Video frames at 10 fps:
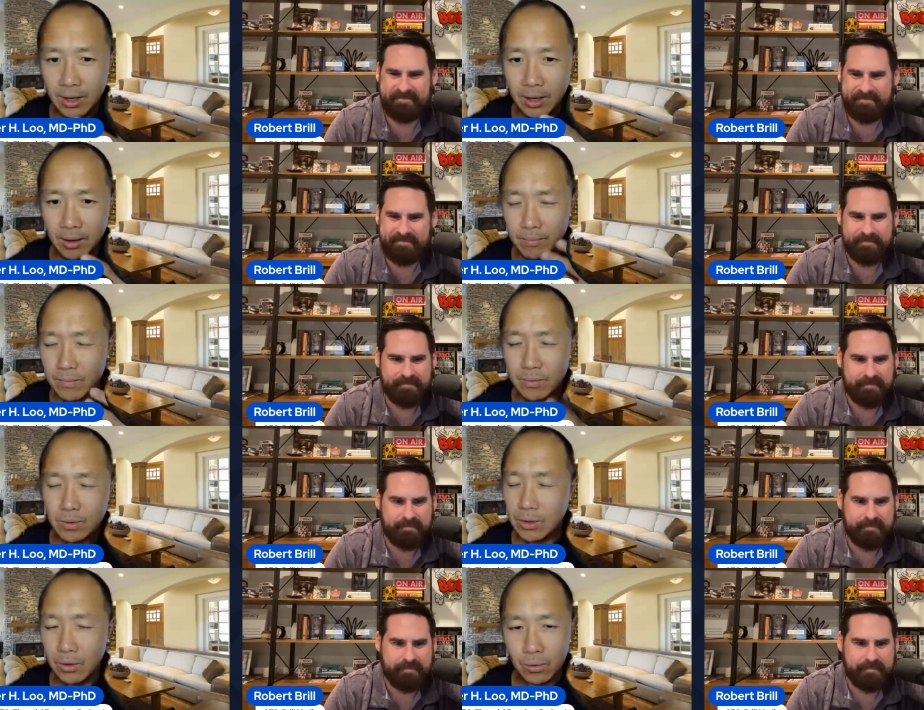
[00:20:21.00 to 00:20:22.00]
Speaker 1: Um,
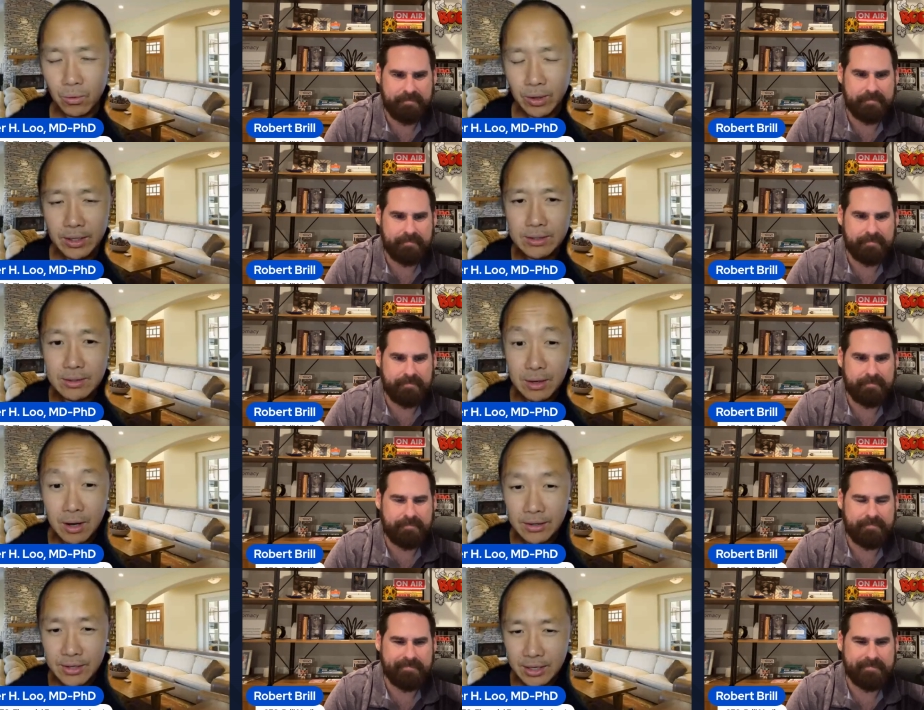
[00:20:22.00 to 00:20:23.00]
you know, great
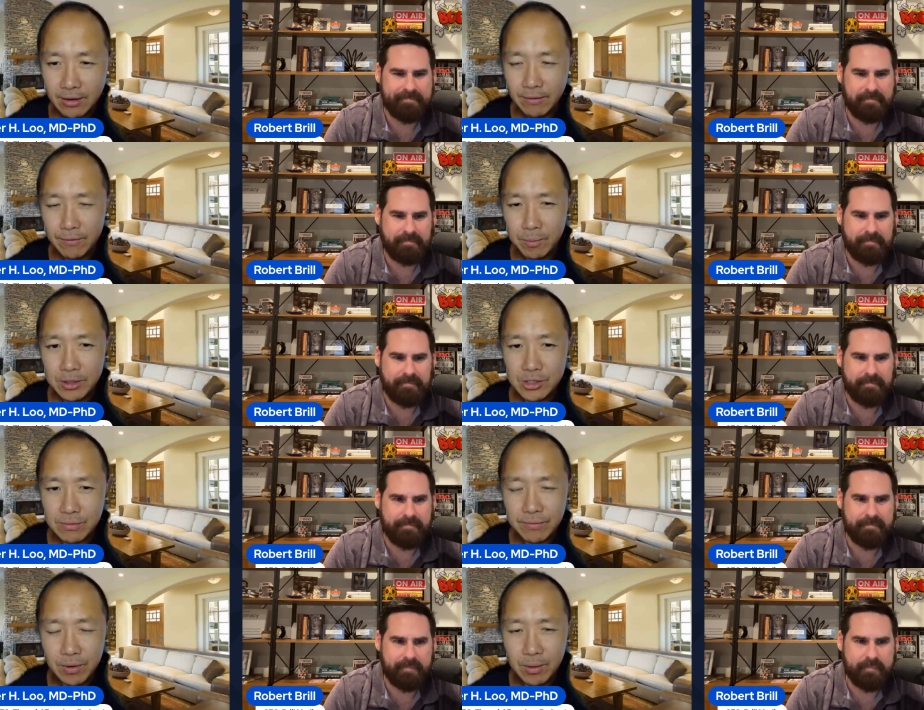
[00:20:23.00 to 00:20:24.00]
contact
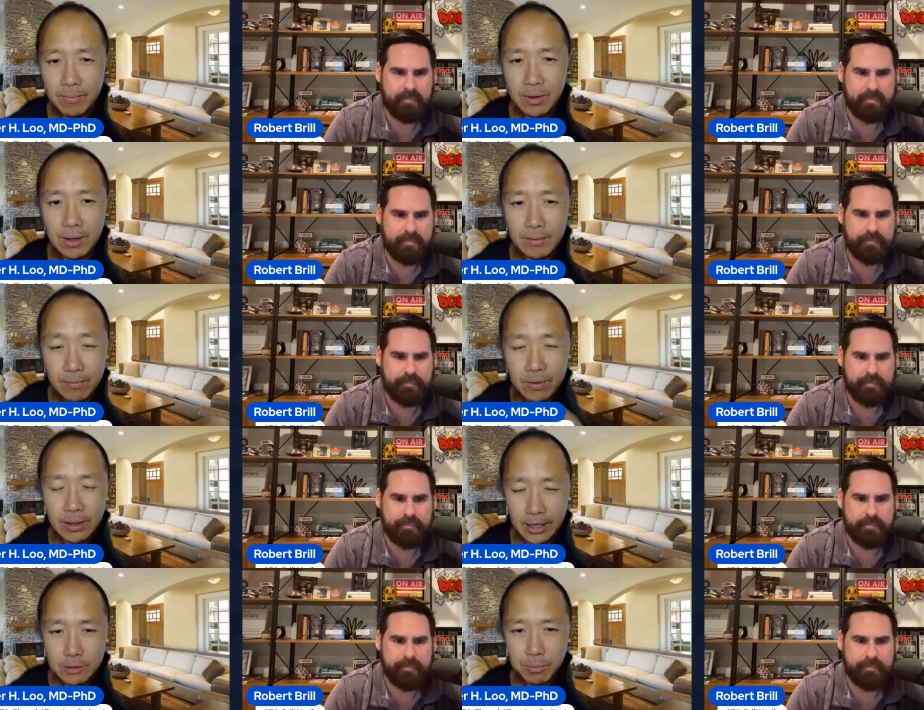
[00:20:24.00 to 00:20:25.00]
information from uh,
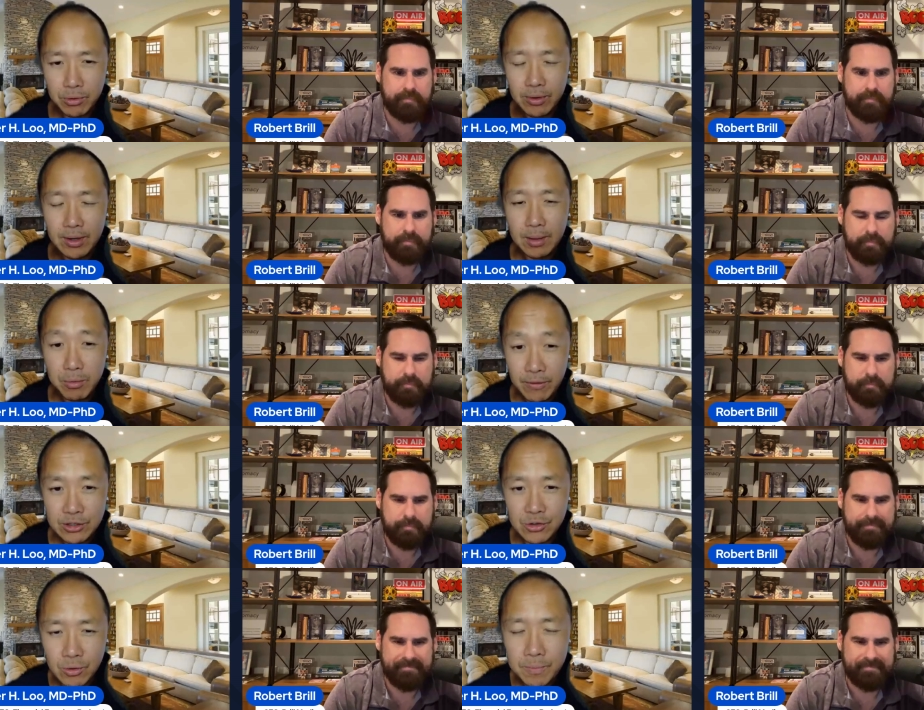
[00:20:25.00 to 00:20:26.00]
an expert
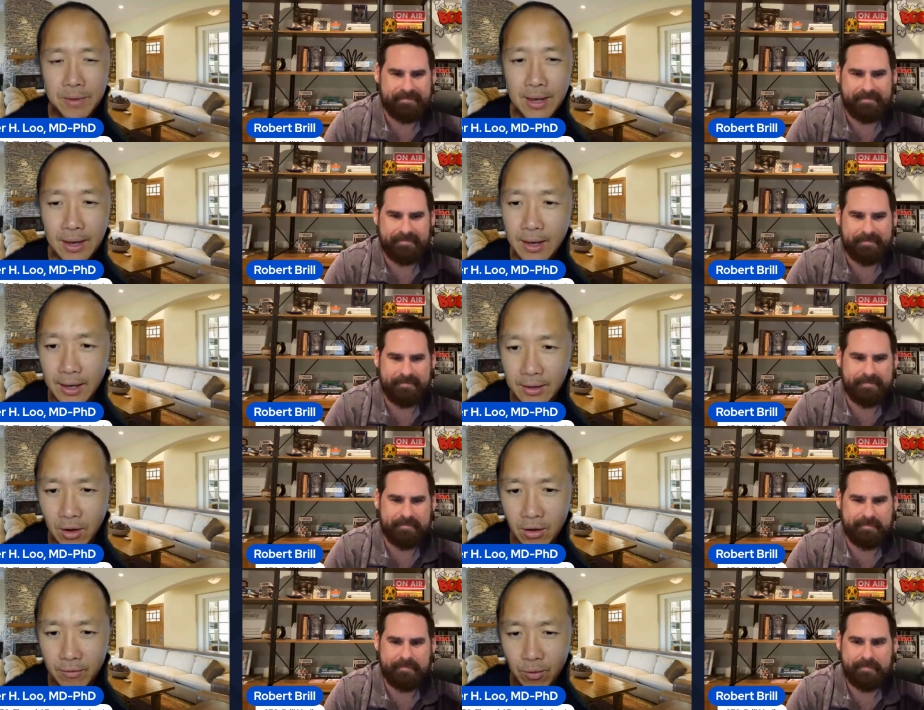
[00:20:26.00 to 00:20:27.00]
professional. And
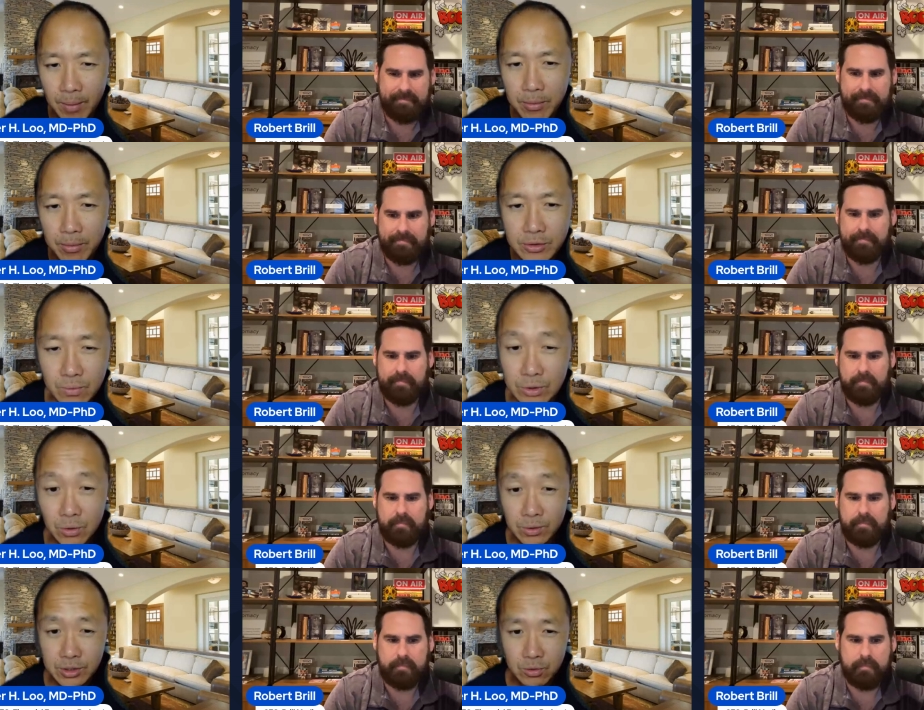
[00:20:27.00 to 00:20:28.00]
all of Robert's
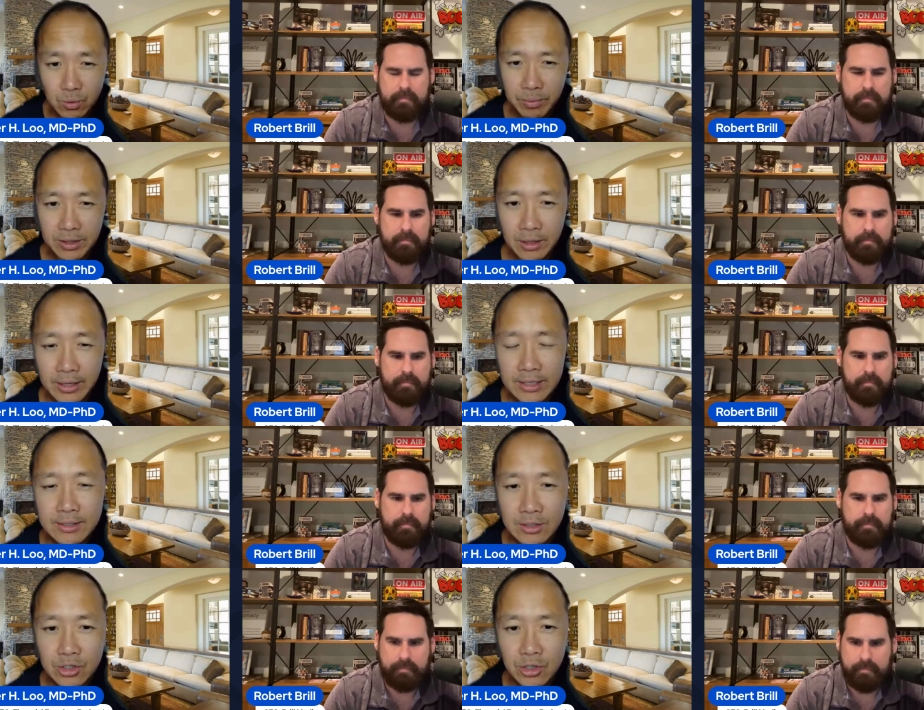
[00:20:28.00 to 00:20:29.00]
resources will be in the
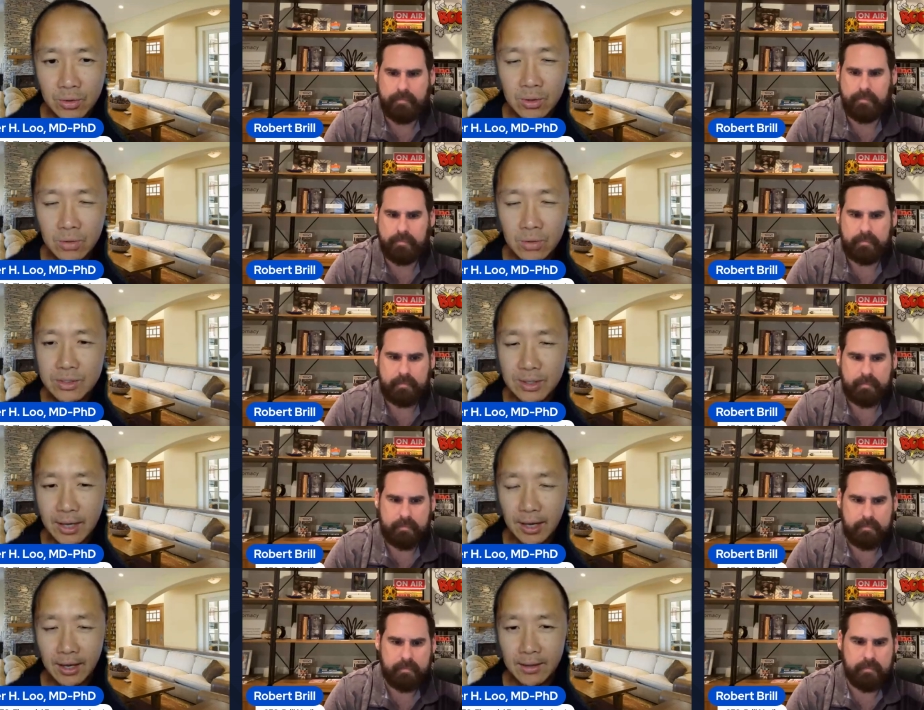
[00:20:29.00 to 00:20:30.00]
links and show notes.
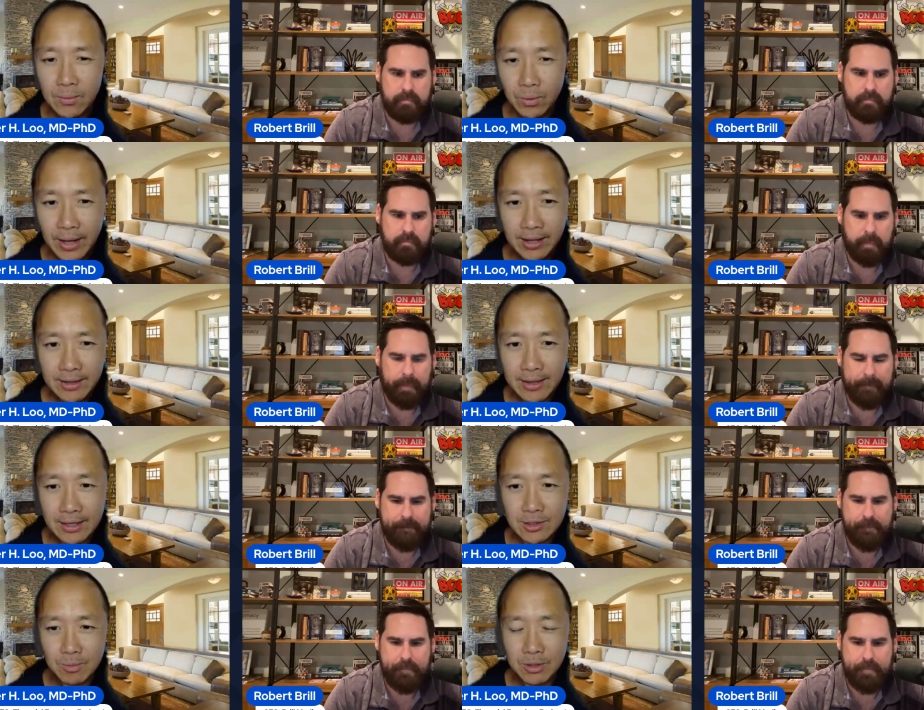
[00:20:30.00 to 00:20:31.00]
And with that,
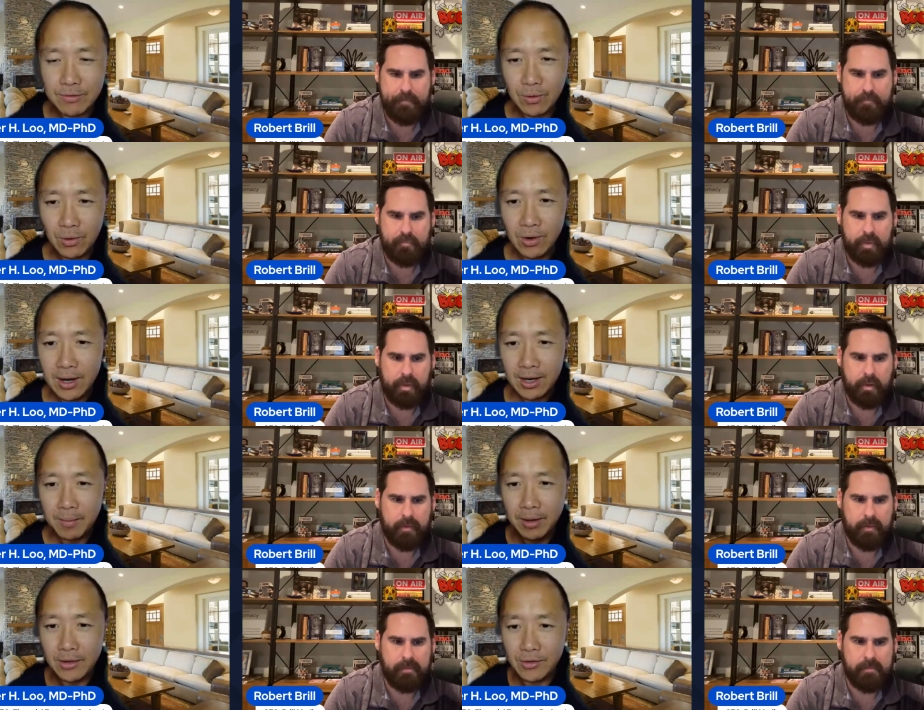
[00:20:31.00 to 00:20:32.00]
thanks so much for coming